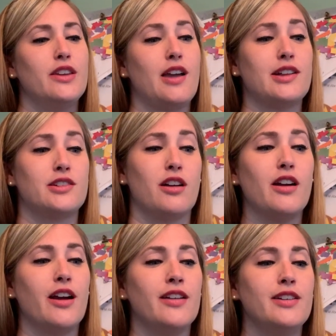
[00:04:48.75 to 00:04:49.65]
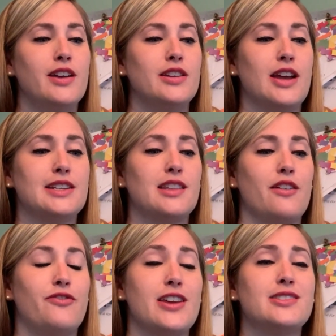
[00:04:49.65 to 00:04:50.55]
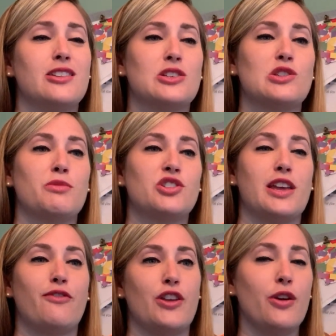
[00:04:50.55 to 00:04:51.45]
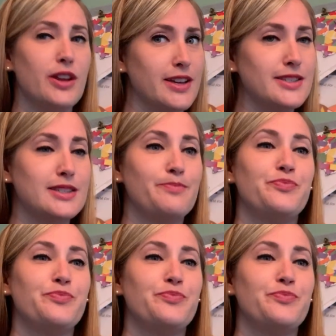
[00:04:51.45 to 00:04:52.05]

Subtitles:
Not to her. Not to that face that looks so much like Fiona's.